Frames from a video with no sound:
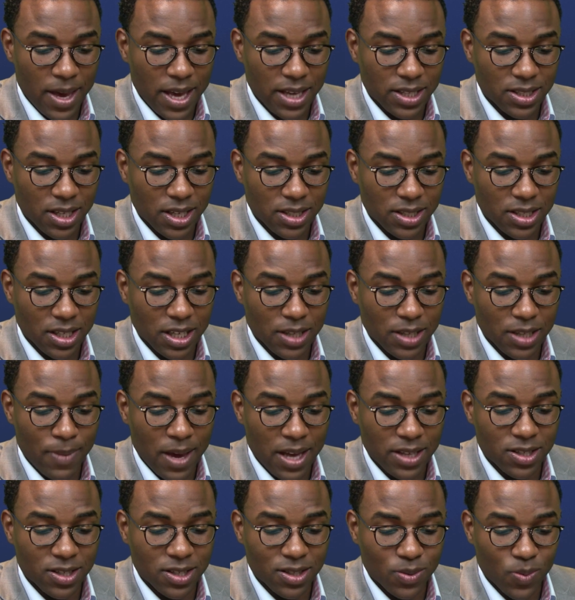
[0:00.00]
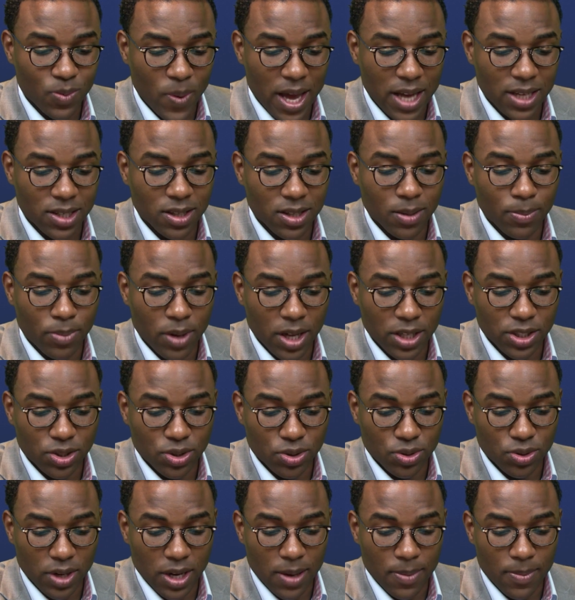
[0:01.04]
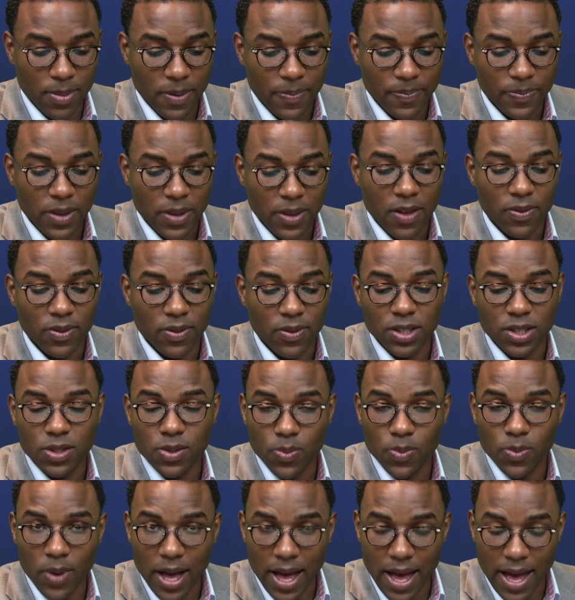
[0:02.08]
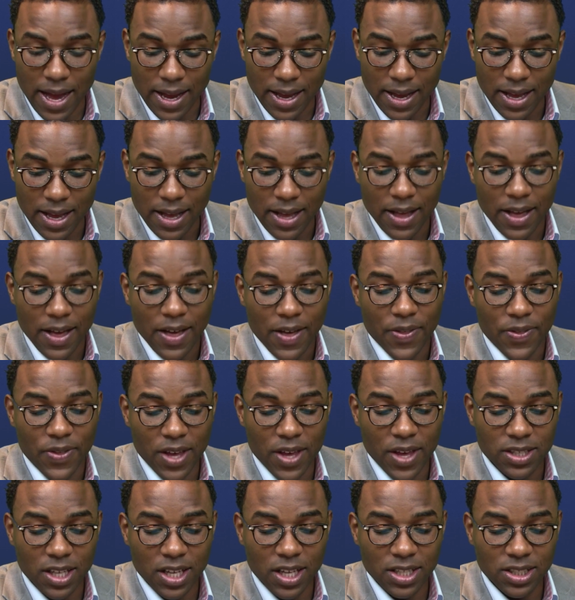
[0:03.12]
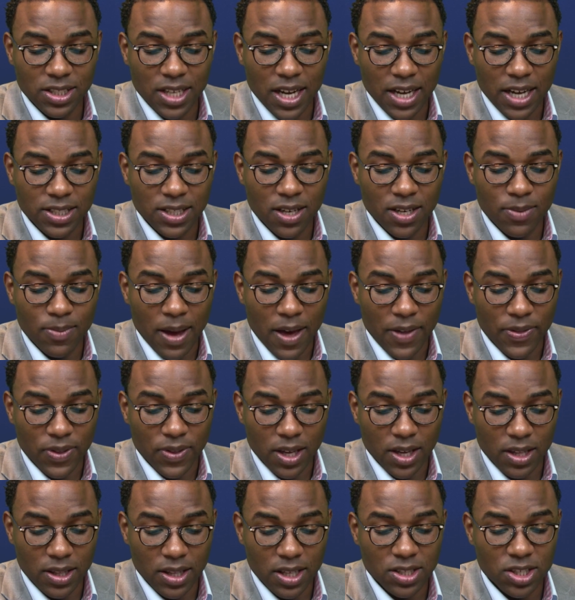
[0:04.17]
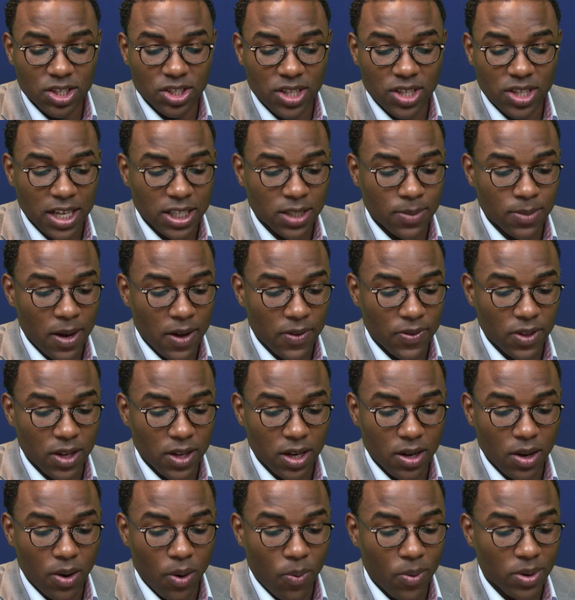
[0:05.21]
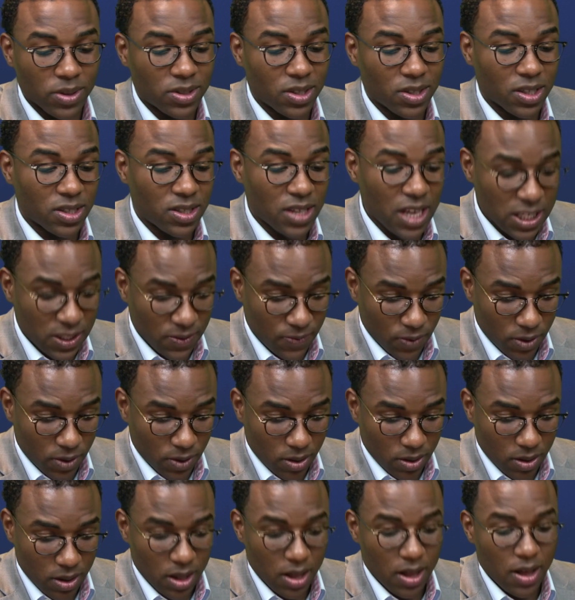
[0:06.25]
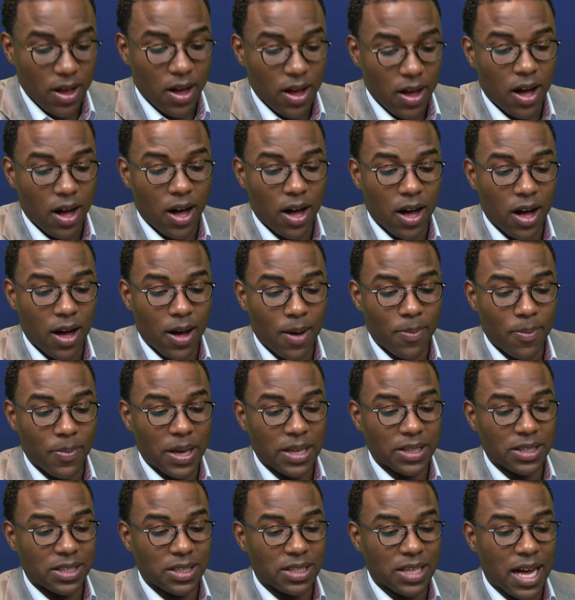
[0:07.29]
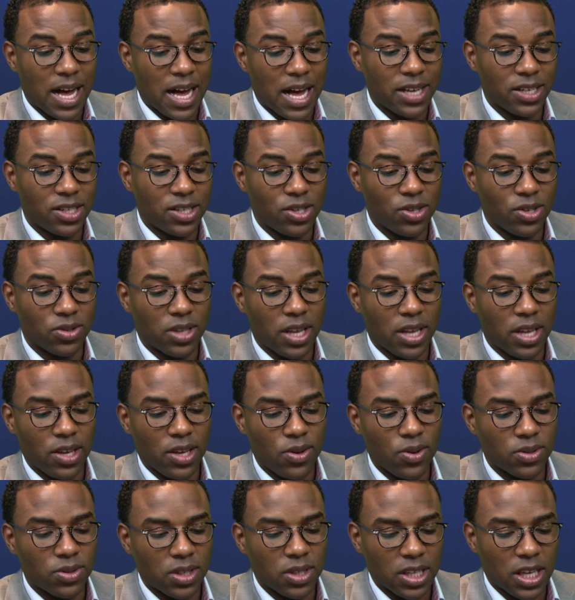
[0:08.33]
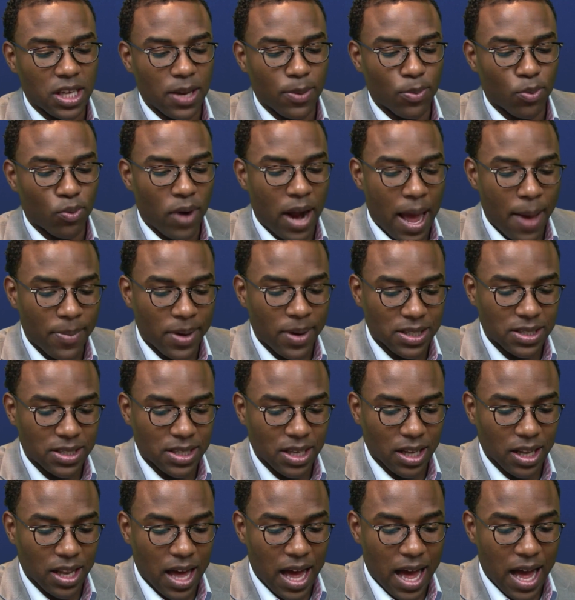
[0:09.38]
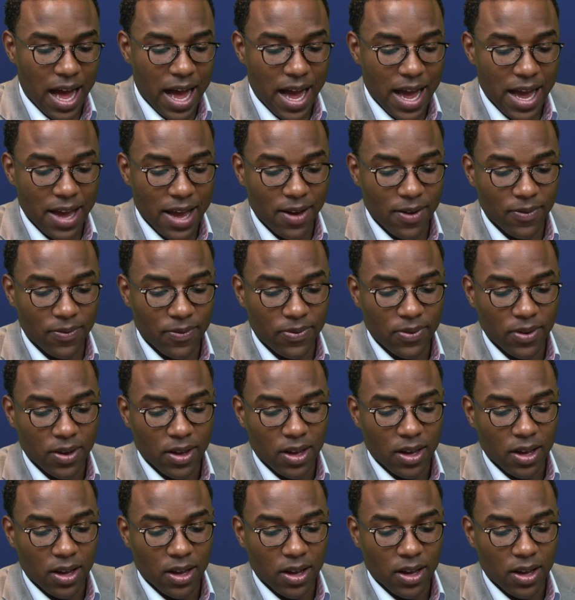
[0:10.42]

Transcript: makes its way to the bloodstream this way. This injection method was successful. And science use it to keep rabbits alive.